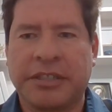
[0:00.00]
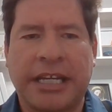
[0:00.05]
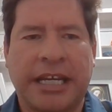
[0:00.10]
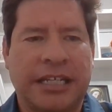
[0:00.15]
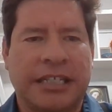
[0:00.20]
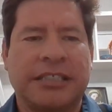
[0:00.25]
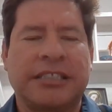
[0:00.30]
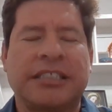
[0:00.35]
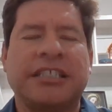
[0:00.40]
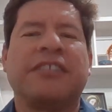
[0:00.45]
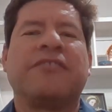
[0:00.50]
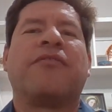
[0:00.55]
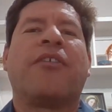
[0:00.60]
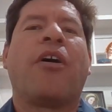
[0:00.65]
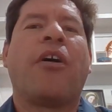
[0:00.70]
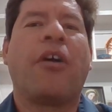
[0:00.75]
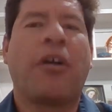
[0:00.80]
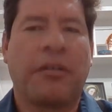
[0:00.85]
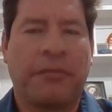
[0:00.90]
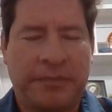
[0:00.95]
that is
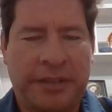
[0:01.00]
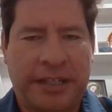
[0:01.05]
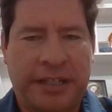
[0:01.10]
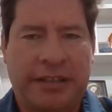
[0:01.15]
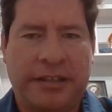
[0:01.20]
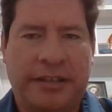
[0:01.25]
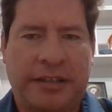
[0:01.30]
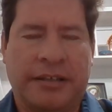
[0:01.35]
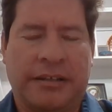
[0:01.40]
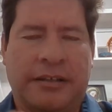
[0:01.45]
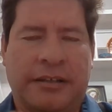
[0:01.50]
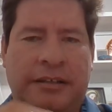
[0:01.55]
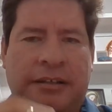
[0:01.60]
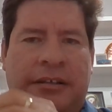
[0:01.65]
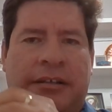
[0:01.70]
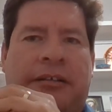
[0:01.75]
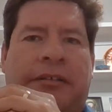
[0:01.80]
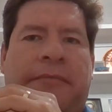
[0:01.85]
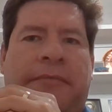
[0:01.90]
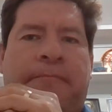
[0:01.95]
involved
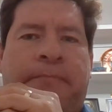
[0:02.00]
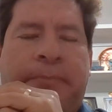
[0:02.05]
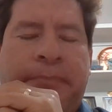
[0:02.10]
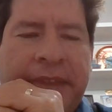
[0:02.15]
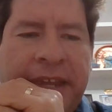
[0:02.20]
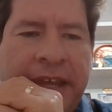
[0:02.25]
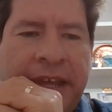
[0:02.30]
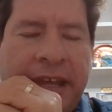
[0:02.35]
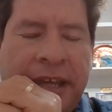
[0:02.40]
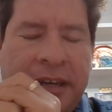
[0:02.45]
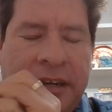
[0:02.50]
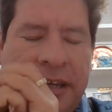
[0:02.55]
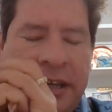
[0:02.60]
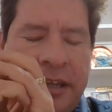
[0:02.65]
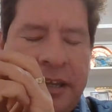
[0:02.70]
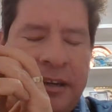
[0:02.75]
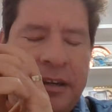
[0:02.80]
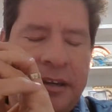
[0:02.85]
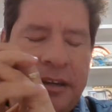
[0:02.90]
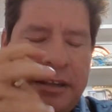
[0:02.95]
in,
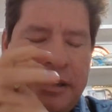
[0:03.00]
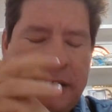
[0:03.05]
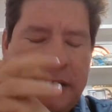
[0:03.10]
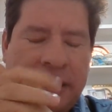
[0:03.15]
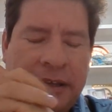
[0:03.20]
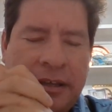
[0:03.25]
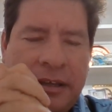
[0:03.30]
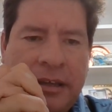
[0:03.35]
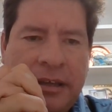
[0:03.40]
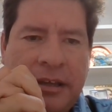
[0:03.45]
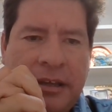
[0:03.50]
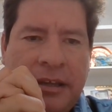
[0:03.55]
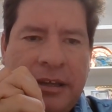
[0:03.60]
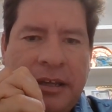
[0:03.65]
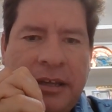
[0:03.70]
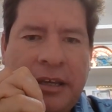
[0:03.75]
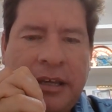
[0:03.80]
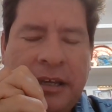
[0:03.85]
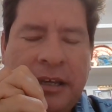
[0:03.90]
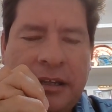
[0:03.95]
in,
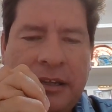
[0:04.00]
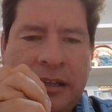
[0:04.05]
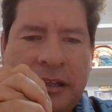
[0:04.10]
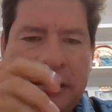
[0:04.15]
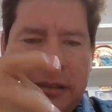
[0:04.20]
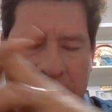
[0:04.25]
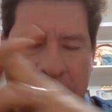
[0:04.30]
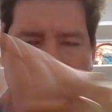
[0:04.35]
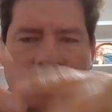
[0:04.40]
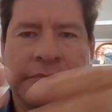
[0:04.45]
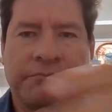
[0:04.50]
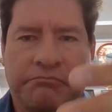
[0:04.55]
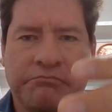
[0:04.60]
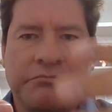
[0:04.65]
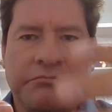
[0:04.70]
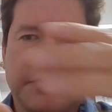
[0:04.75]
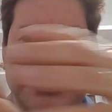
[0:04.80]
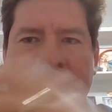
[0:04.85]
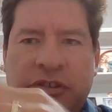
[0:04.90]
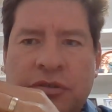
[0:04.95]
in
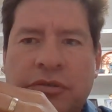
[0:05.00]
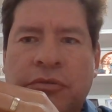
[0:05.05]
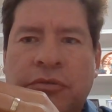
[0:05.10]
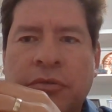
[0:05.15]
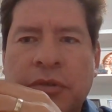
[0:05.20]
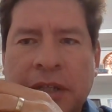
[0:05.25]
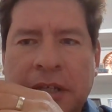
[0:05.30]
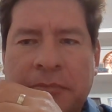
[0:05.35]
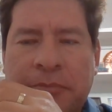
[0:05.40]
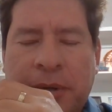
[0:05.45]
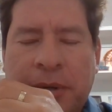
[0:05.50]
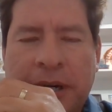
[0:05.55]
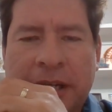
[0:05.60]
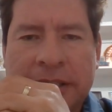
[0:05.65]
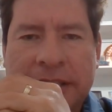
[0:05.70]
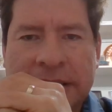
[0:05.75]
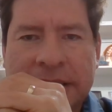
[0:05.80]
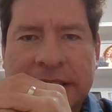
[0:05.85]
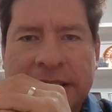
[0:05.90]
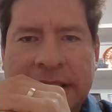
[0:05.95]
the schooling
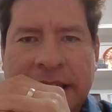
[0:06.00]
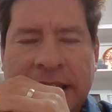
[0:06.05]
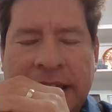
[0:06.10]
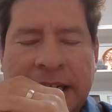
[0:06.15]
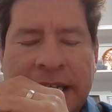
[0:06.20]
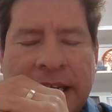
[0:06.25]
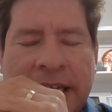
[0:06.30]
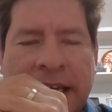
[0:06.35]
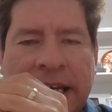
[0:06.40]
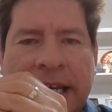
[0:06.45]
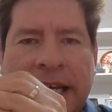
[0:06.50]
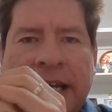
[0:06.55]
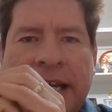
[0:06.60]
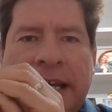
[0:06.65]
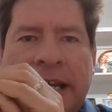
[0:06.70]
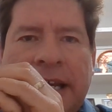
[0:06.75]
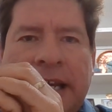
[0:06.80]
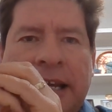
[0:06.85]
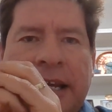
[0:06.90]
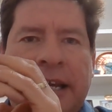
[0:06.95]
process,
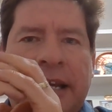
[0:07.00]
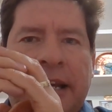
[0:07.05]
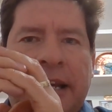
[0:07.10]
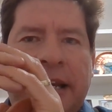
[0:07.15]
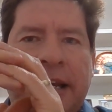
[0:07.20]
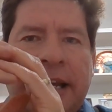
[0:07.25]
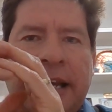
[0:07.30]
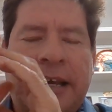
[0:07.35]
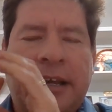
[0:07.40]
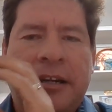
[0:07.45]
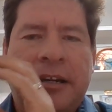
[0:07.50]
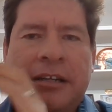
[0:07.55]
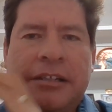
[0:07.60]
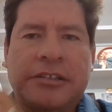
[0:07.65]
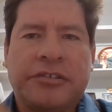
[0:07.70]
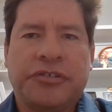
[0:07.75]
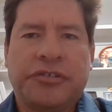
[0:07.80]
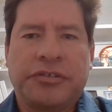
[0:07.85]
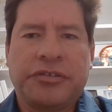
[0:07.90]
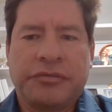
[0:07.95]
and
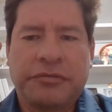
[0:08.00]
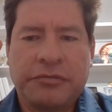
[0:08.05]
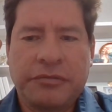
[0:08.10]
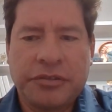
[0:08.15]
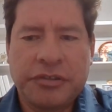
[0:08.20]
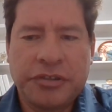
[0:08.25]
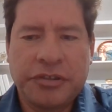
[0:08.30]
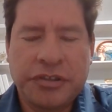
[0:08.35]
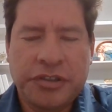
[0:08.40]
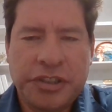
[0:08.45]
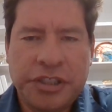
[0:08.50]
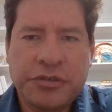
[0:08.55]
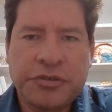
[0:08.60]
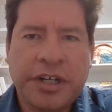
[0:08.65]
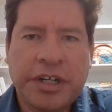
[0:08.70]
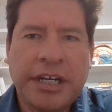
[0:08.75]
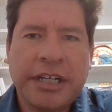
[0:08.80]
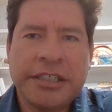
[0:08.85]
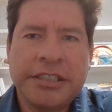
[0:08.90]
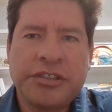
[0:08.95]
she
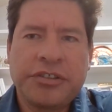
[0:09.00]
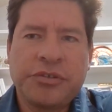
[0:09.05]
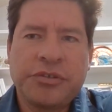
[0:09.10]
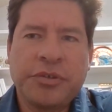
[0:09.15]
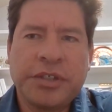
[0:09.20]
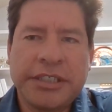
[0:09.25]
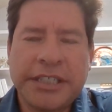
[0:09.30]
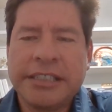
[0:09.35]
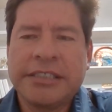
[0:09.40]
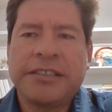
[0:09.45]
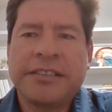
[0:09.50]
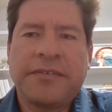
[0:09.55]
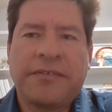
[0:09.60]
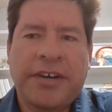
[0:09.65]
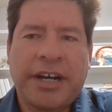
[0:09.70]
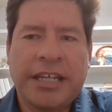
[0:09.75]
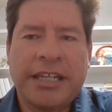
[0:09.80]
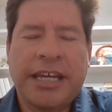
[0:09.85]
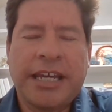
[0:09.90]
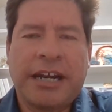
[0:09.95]
tries to
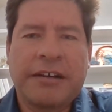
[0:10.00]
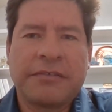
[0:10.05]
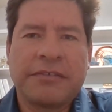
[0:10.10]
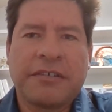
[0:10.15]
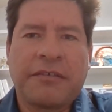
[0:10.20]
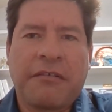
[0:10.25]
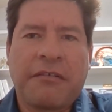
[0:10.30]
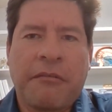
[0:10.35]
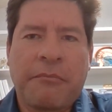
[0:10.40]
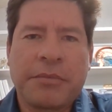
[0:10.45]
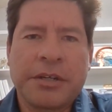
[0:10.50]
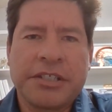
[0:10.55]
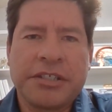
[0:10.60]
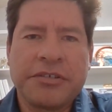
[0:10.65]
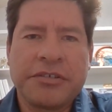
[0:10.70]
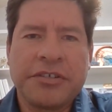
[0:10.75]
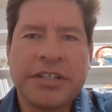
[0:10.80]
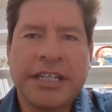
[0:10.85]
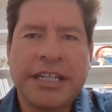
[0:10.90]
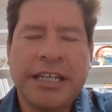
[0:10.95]
identify the areas of
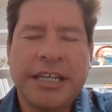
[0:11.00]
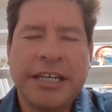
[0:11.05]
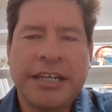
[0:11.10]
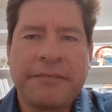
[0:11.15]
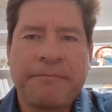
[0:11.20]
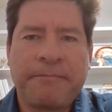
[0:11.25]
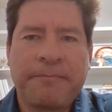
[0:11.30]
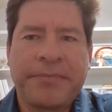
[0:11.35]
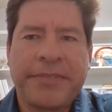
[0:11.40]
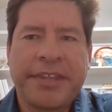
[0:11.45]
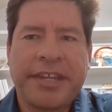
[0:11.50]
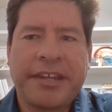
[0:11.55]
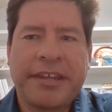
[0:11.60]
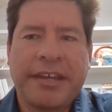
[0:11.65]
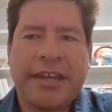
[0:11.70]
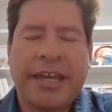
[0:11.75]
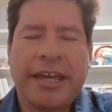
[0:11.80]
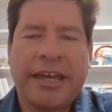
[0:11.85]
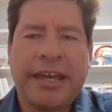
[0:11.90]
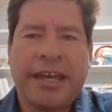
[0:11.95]
opportunity
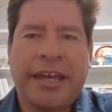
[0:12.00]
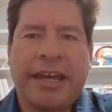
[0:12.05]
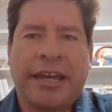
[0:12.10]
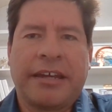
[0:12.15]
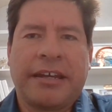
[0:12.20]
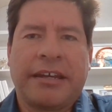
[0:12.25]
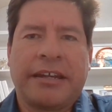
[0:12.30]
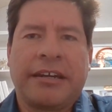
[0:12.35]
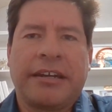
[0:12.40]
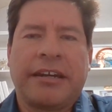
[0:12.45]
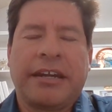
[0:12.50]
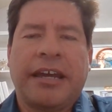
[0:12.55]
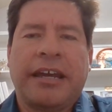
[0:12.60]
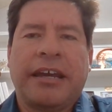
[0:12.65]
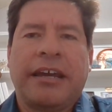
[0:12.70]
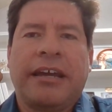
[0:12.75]
and